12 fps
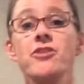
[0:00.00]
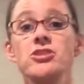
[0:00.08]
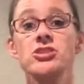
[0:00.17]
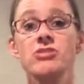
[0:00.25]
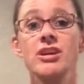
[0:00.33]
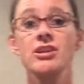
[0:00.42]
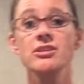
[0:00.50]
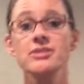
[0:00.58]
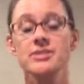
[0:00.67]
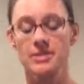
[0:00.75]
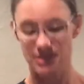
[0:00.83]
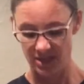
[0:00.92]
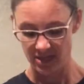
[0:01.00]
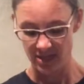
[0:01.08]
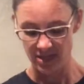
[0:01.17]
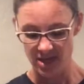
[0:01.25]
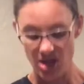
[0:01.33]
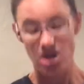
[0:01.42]
first graders,
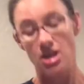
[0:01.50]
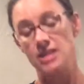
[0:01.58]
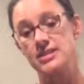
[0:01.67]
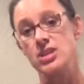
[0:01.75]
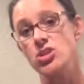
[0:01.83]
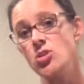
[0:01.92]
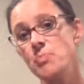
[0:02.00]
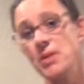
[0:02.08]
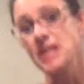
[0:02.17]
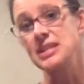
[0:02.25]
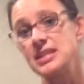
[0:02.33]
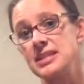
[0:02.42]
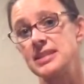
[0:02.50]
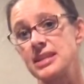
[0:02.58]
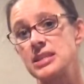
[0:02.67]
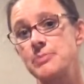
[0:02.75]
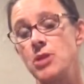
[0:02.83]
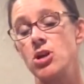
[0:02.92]
is that you picked this
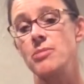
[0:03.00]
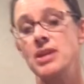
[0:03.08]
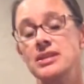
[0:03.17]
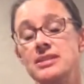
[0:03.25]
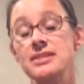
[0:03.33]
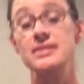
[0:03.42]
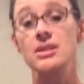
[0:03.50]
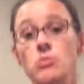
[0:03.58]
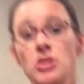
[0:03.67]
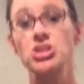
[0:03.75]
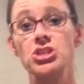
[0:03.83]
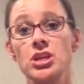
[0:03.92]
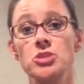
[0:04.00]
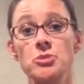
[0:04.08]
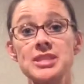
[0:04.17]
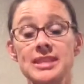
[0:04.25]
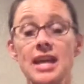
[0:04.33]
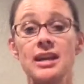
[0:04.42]
experiment to see which things
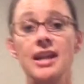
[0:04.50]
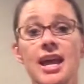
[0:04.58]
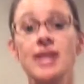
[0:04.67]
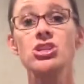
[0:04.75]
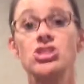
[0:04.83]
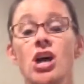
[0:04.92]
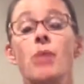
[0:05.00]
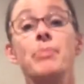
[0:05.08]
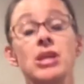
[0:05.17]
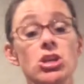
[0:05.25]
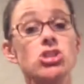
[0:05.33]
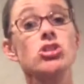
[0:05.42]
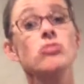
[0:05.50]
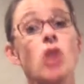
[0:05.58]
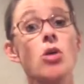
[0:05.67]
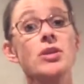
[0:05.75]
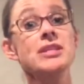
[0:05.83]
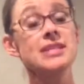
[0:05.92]
would stain an eggshell because you
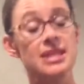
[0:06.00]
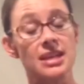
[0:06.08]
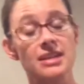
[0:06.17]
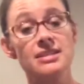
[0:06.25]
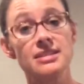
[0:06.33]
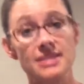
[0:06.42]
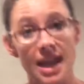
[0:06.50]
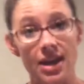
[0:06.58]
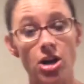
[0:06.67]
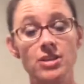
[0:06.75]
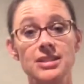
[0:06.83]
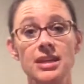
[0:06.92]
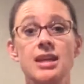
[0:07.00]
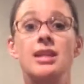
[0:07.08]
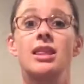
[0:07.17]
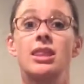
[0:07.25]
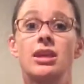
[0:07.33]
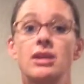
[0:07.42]
noticed things stain our teeth.